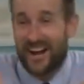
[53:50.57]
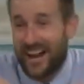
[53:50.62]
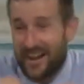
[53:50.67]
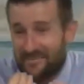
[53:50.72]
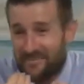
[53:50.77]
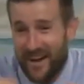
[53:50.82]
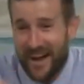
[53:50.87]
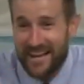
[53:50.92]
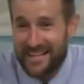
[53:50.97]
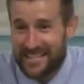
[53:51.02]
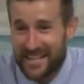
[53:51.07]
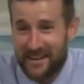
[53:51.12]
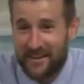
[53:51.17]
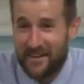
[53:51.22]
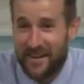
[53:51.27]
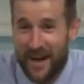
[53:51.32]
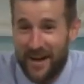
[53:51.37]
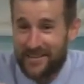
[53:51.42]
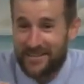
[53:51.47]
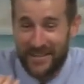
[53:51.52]
to point
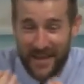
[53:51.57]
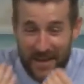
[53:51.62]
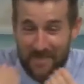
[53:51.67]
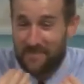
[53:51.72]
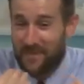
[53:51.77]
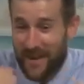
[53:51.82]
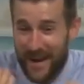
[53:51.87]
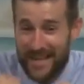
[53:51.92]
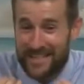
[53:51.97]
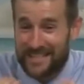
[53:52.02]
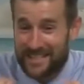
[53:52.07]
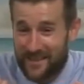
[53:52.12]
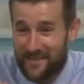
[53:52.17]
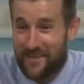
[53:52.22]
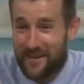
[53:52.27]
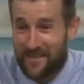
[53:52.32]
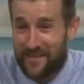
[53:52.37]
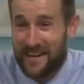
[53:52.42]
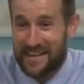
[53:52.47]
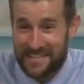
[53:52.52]
out something about
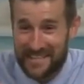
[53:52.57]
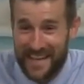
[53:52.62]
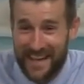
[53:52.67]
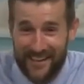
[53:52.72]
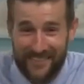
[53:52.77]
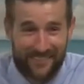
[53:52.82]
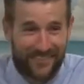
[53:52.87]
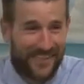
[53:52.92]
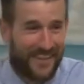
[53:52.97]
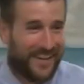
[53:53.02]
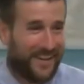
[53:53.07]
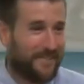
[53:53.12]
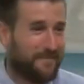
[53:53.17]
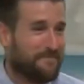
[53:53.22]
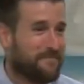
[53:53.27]
myself, you know?